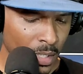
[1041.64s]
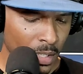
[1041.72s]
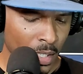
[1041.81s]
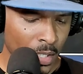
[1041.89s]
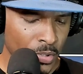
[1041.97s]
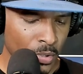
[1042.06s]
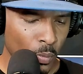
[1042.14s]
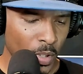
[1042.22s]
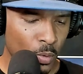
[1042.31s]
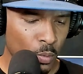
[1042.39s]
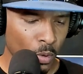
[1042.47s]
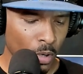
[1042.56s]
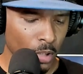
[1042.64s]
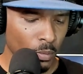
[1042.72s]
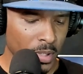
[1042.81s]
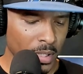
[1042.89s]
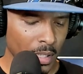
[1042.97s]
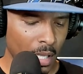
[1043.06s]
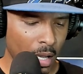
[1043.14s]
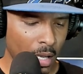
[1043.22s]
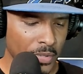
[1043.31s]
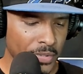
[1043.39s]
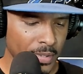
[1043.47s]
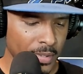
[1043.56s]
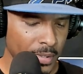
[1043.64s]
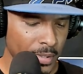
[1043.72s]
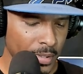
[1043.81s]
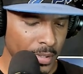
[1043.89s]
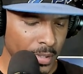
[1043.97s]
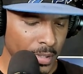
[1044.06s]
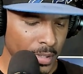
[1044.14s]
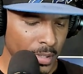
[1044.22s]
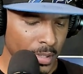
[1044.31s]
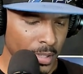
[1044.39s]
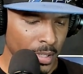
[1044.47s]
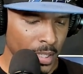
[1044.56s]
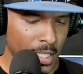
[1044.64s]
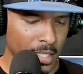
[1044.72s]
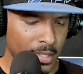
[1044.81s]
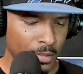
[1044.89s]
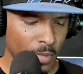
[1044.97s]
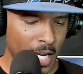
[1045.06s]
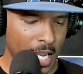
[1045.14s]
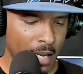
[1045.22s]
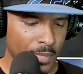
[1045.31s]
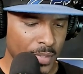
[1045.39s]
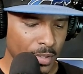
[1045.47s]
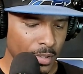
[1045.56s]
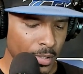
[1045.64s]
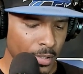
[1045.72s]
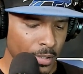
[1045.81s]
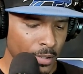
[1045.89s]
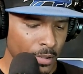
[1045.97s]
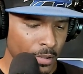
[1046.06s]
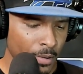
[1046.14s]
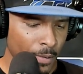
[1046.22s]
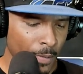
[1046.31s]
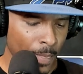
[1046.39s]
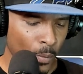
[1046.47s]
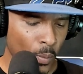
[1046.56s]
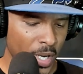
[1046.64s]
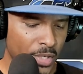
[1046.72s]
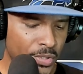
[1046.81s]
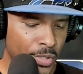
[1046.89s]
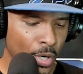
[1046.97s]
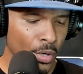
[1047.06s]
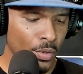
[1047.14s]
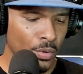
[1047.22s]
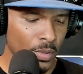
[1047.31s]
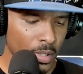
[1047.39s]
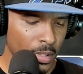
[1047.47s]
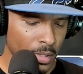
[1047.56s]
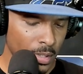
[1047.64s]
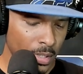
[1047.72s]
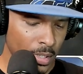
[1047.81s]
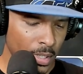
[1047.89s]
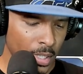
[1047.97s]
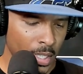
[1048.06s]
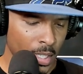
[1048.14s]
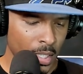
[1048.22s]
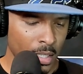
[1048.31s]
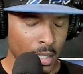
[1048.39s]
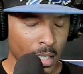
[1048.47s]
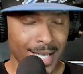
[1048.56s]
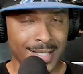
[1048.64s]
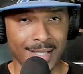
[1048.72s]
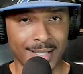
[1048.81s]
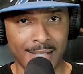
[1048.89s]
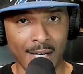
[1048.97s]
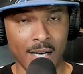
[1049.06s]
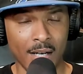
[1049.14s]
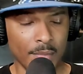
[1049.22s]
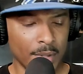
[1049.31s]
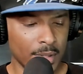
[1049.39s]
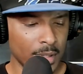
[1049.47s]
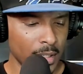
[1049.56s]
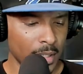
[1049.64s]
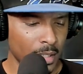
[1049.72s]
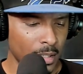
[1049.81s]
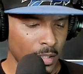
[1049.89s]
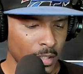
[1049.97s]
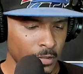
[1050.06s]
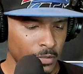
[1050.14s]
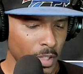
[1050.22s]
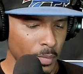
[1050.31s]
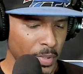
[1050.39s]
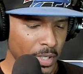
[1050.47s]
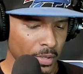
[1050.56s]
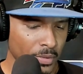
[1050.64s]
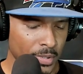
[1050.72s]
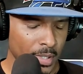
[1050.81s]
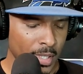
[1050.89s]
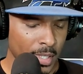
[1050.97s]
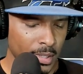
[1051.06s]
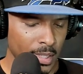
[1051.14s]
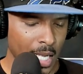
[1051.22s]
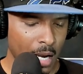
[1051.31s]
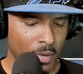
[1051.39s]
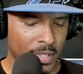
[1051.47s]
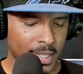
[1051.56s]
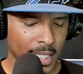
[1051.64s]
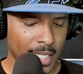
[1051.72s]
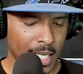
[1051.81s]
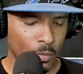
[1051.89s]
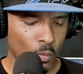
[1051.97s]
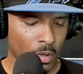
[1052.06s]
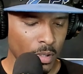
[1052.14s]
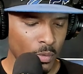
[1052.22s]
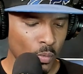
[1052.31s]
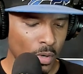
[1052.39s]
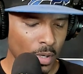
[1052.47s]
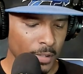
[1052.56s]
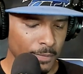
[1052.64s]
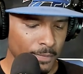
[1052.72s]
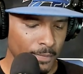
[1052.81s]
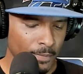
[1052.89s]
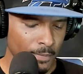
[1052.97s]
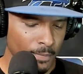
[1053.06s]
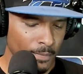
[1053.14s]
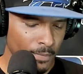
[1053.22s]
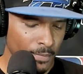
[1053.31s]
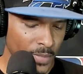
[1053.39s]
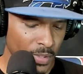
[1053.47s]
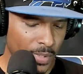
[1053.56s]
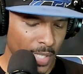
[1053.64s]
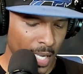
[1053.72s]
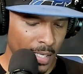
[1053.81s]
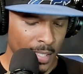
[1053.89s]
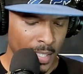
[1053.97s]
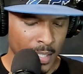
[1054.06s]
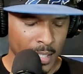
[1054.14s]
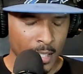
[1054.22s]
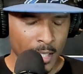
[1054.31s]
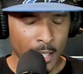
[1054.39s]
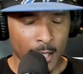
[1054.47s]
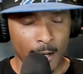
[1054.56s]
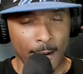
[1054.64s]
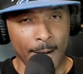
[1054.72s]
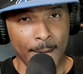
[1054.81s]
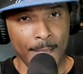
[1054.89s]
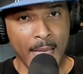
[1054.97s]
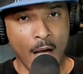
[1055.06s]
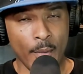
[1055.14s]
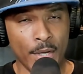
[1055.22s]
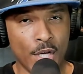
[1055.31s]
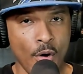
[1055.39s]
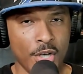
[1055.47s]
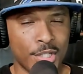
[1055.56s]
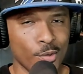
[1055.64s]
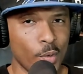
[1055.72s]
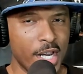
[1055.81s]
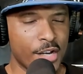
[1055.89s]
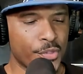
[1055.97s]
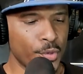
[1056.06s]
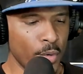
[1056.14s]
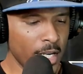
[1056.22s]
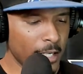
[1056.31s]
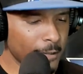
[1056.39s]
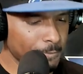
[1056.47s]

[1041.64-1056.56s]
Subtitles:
So week one was a loss against the Rams. Week two is a dub for the Bills. So now we're sitting at 1-1. Okay? Now we go into week three.